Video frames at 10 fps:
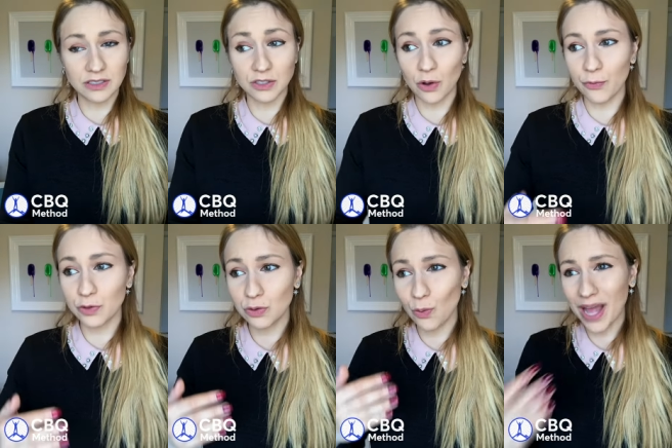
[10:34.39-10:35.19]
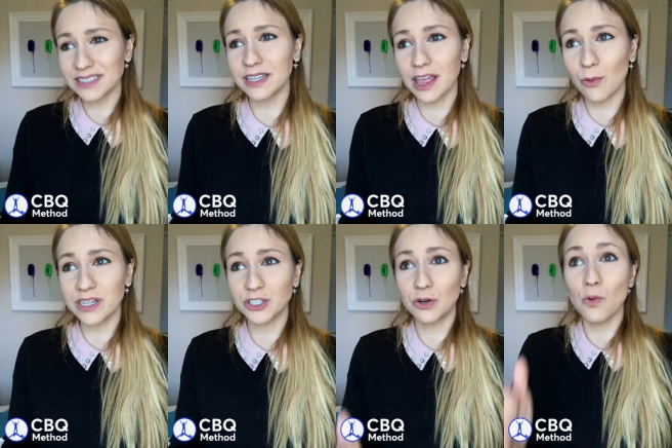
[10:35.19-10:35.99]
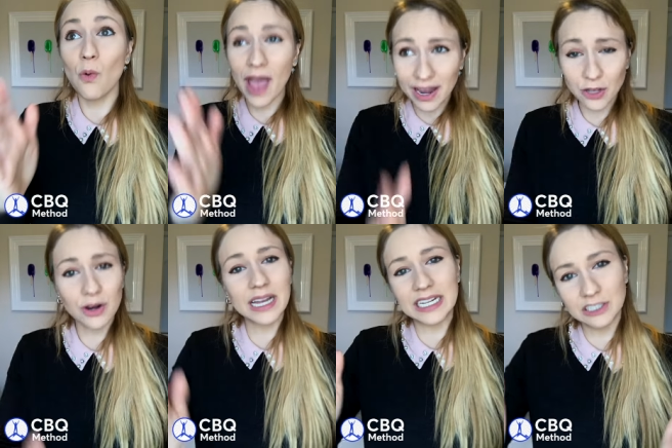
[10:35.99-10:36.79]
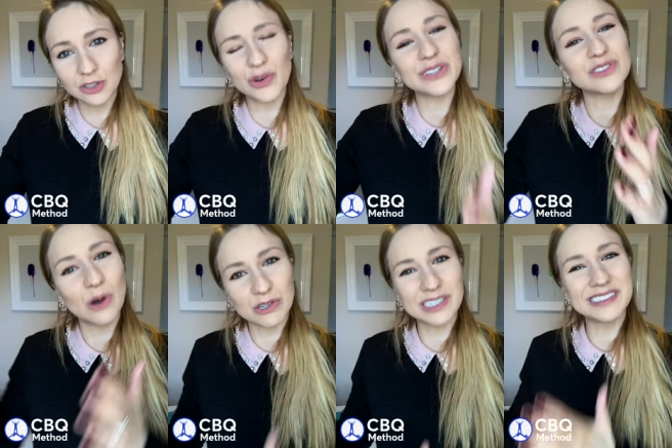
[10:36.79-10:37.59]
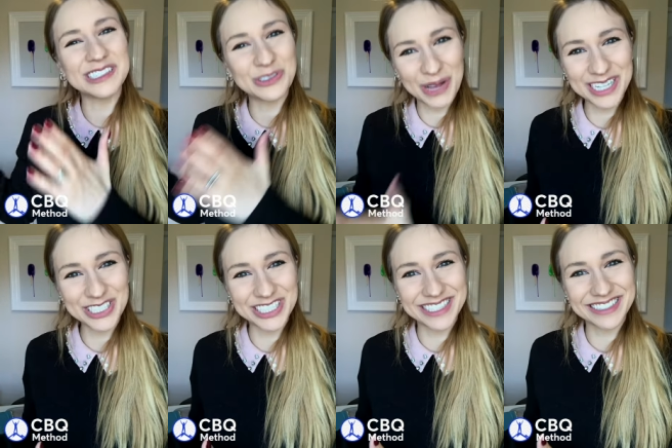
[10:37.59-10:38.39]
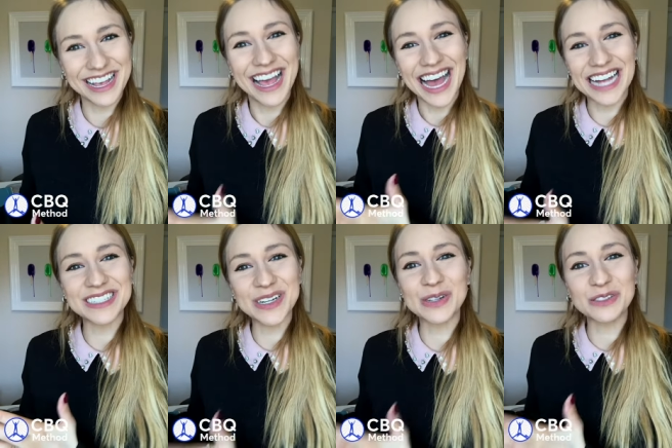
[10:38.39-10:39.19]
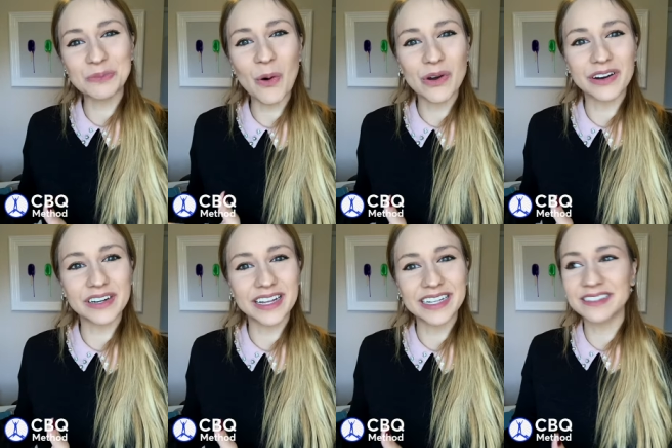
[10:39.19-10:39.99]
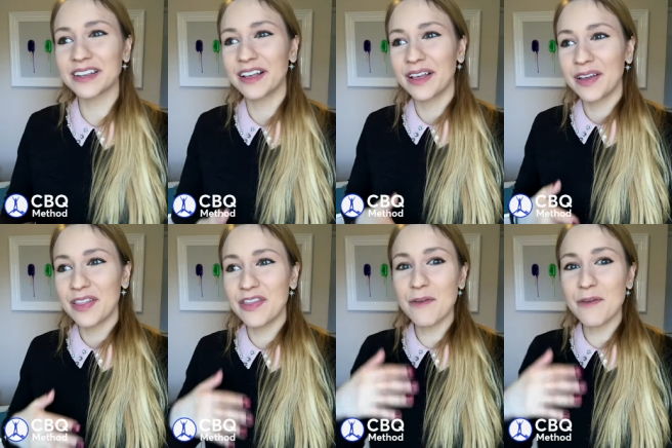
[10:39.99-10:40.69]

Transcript: So, to answer the question when you're going to enjoy social situations as a non smoker, is the